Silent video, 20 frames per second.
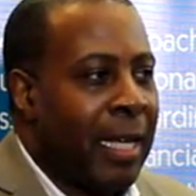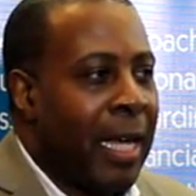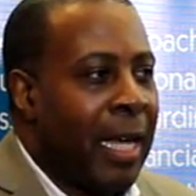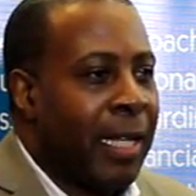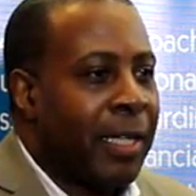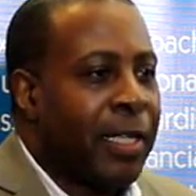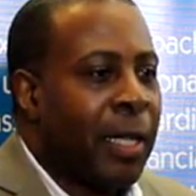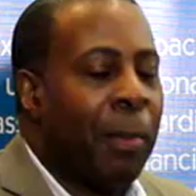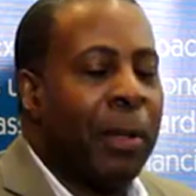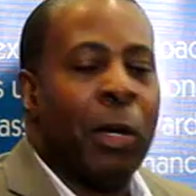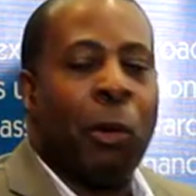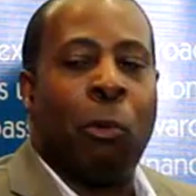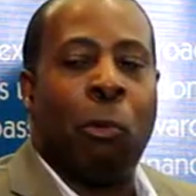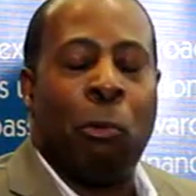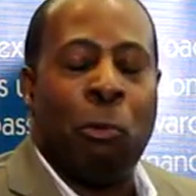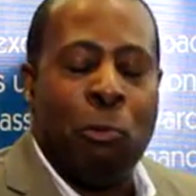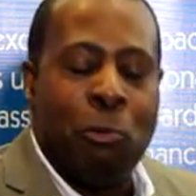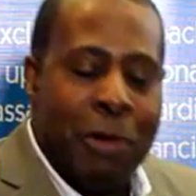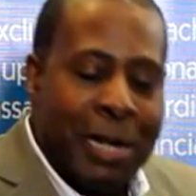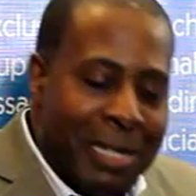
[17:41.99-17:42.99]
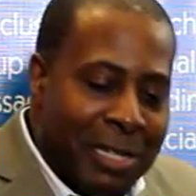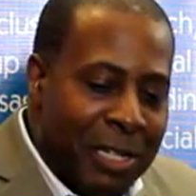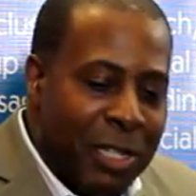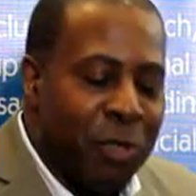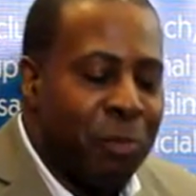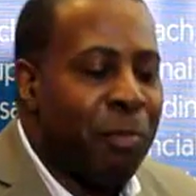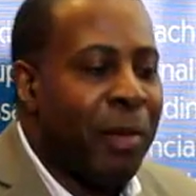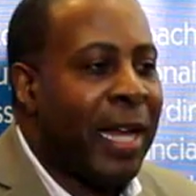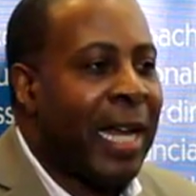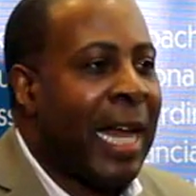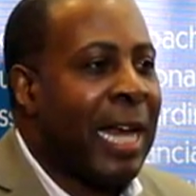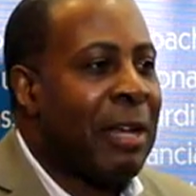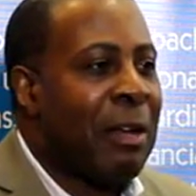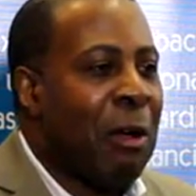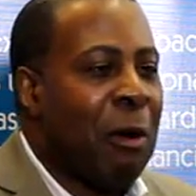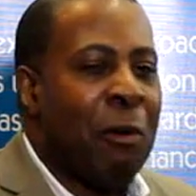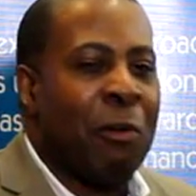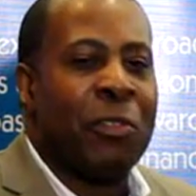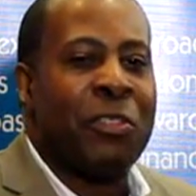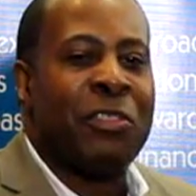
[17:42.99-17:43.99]
Some of the richest men I
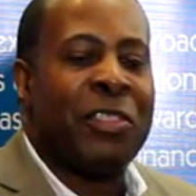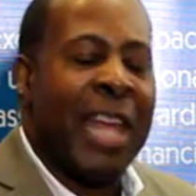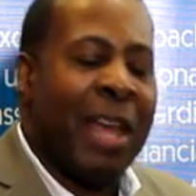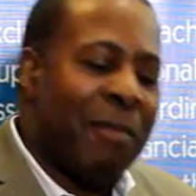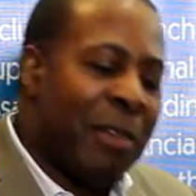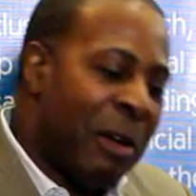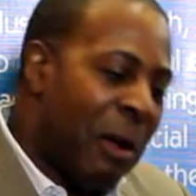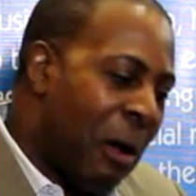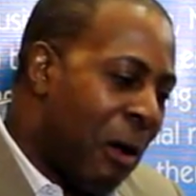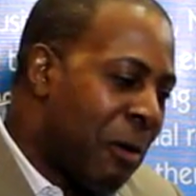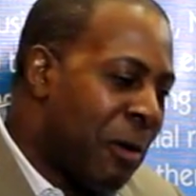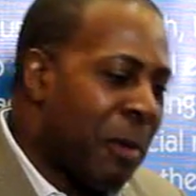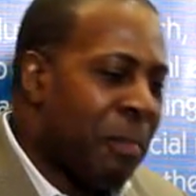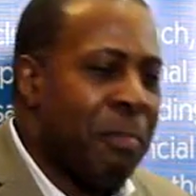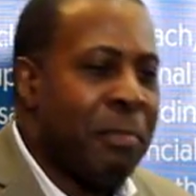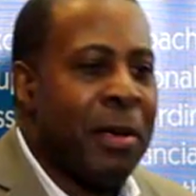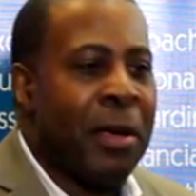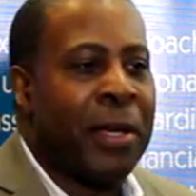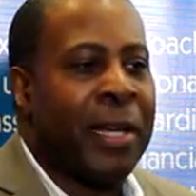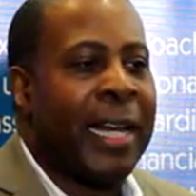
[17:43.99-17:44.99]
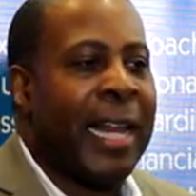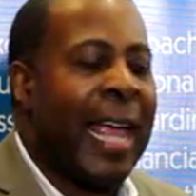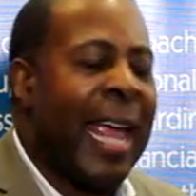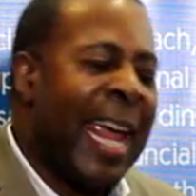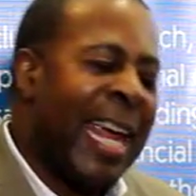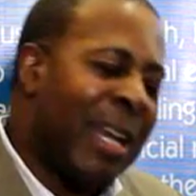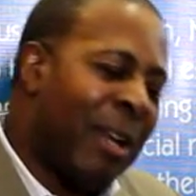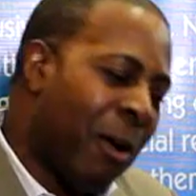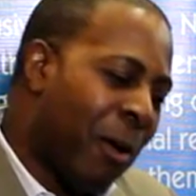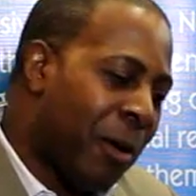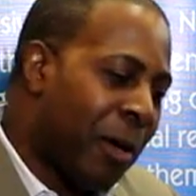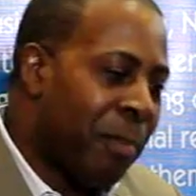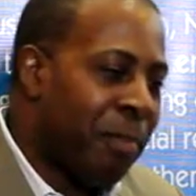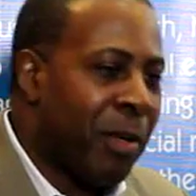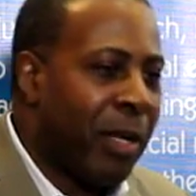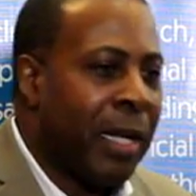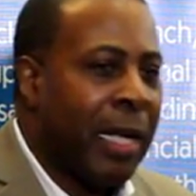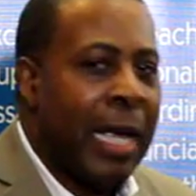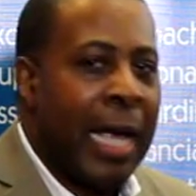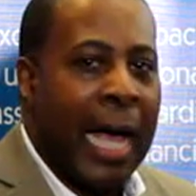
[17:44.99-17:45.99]
know, 700 million, 800
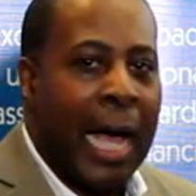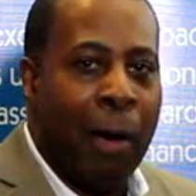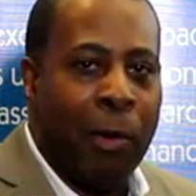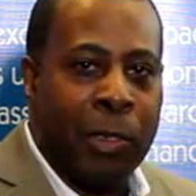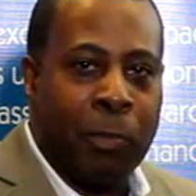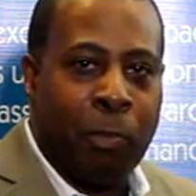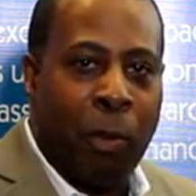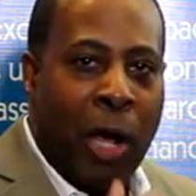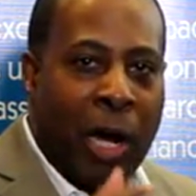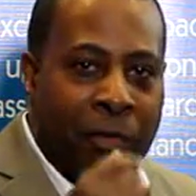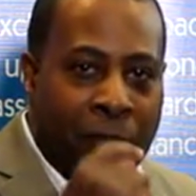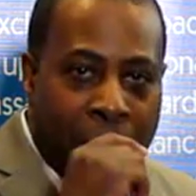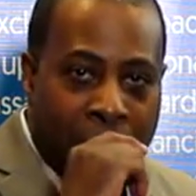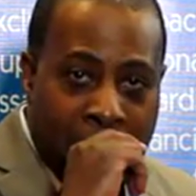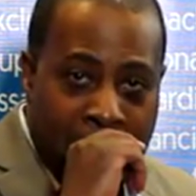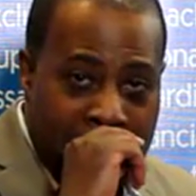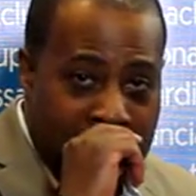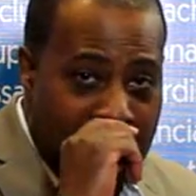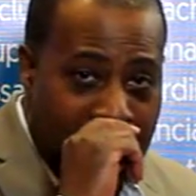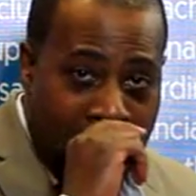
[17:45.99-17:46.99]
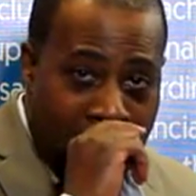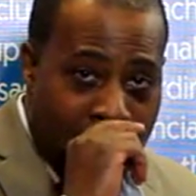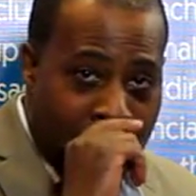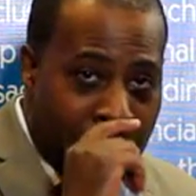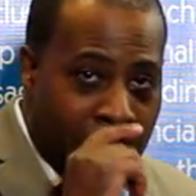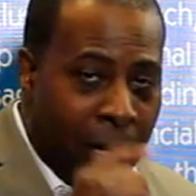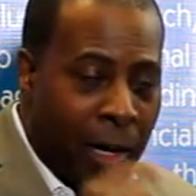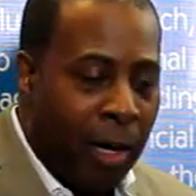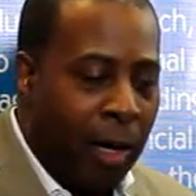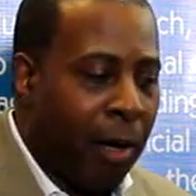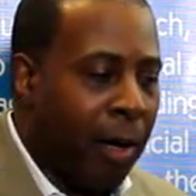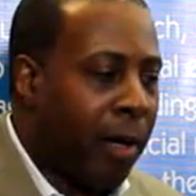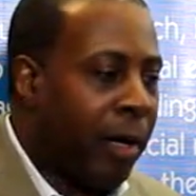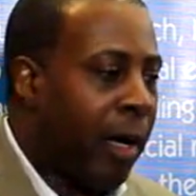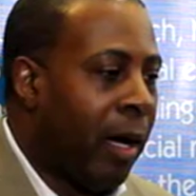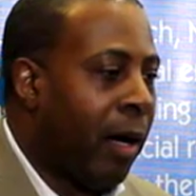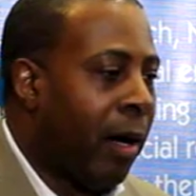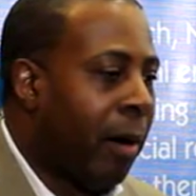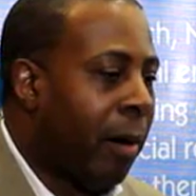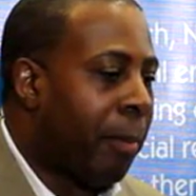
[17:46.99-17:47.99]
million. I was part of a, a,
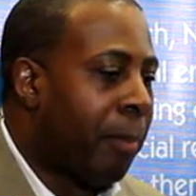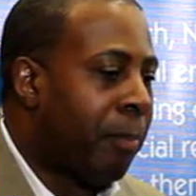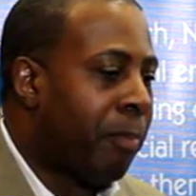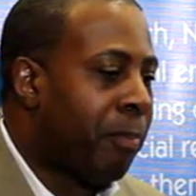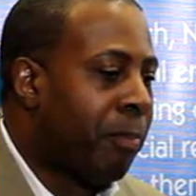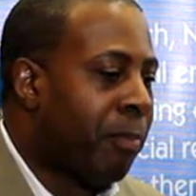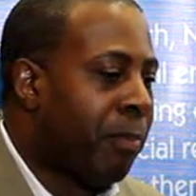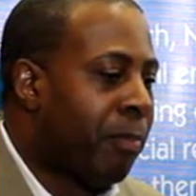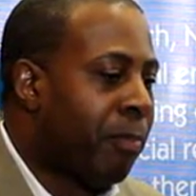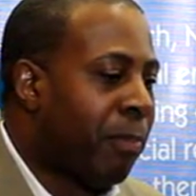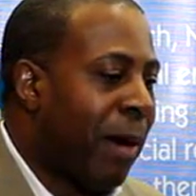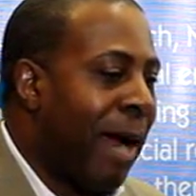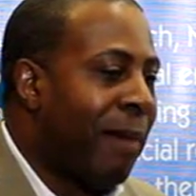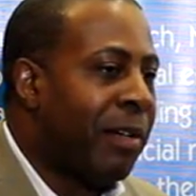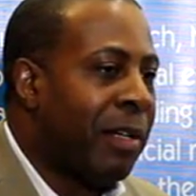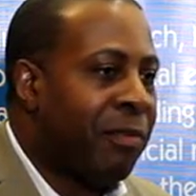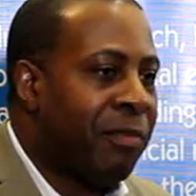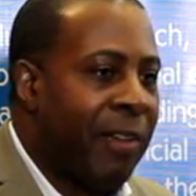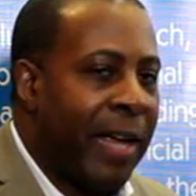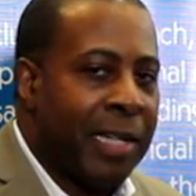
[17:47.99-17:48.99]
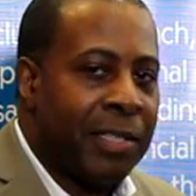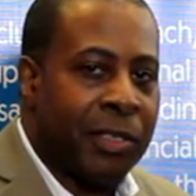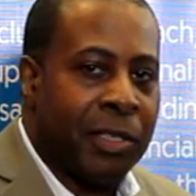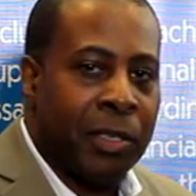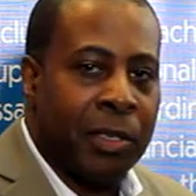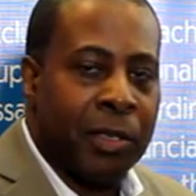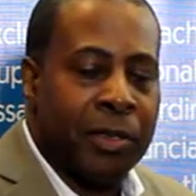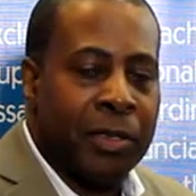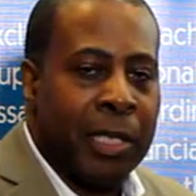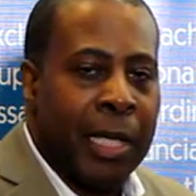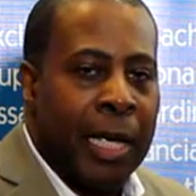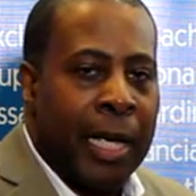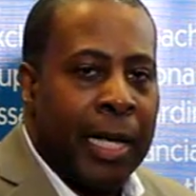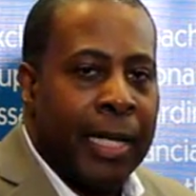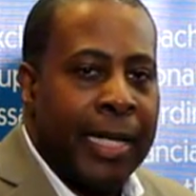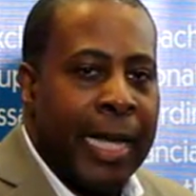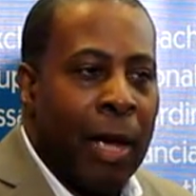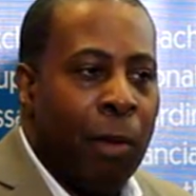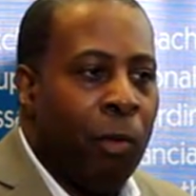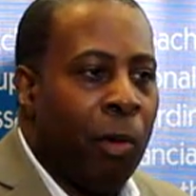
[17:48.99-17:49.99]
a, a private investors
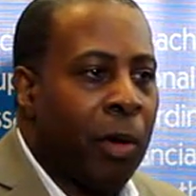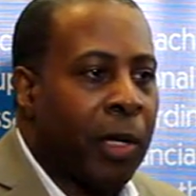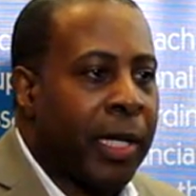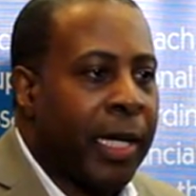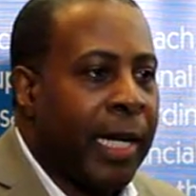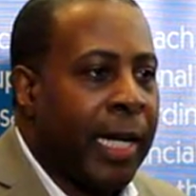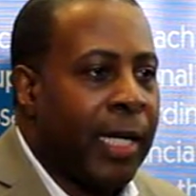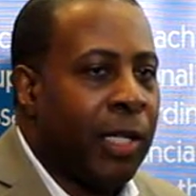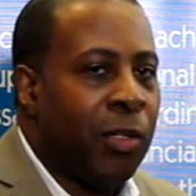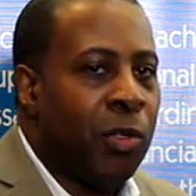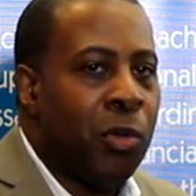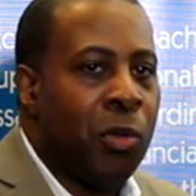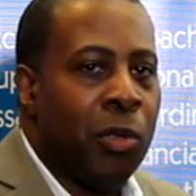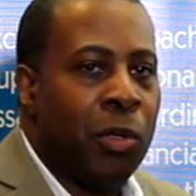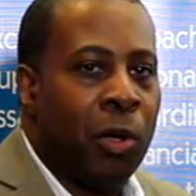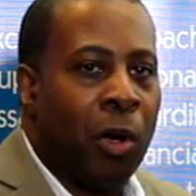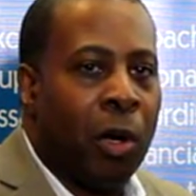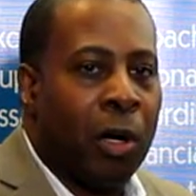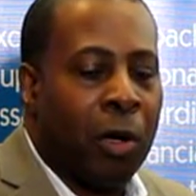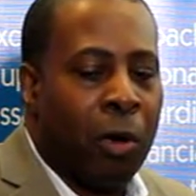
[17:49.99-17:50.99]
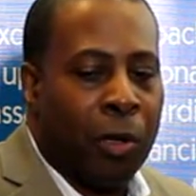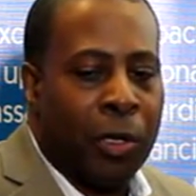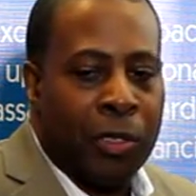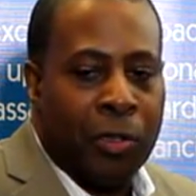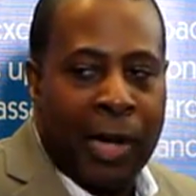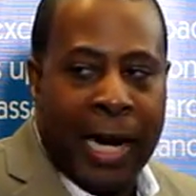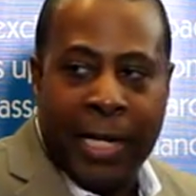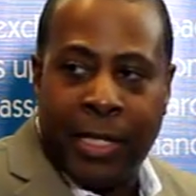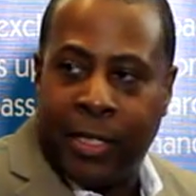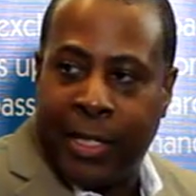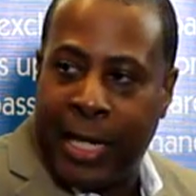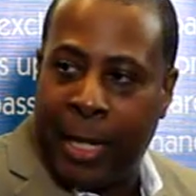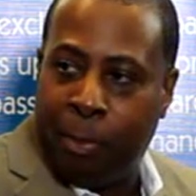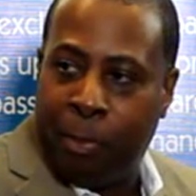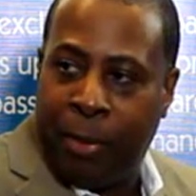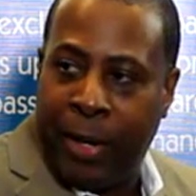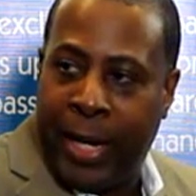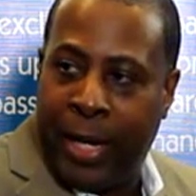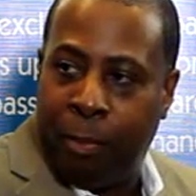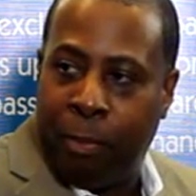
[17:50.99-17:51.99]
network in New York called the
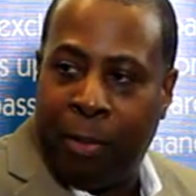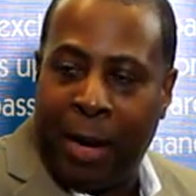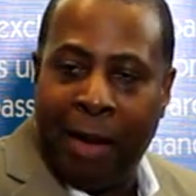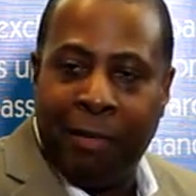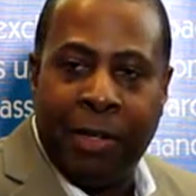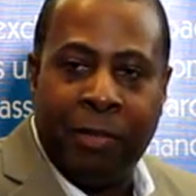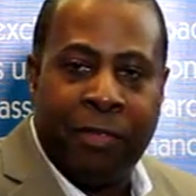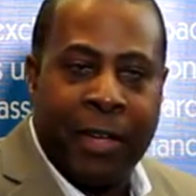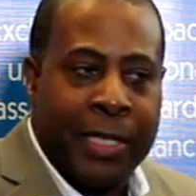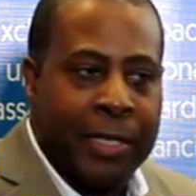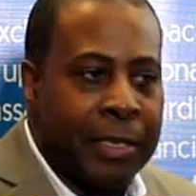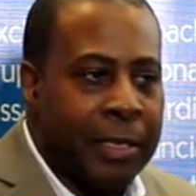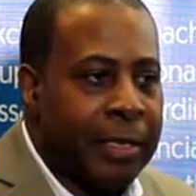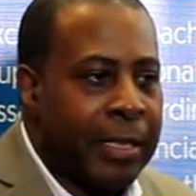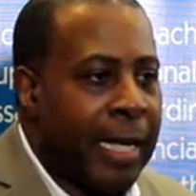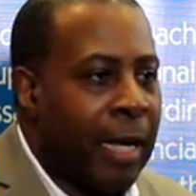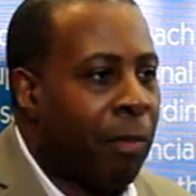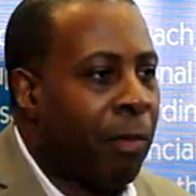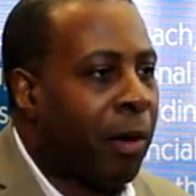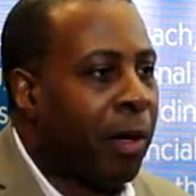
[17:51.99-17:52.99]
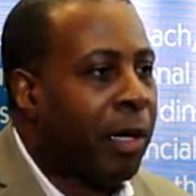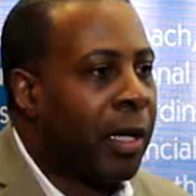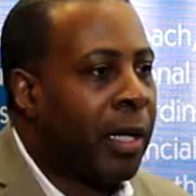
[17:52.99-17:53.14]
Tri-State Penn Private Investors Network.